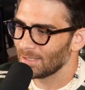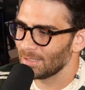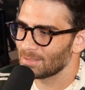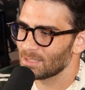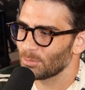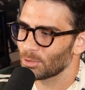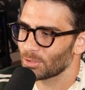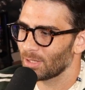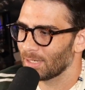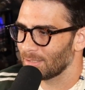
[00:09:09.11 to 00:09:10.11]
It's similar
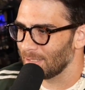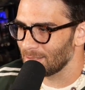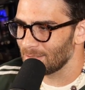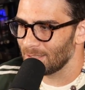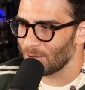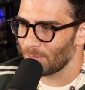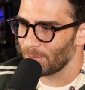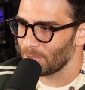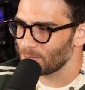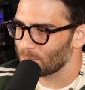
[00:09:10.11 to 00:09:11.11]
to like Disney
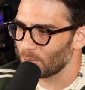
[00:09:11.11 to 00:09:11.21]
almost,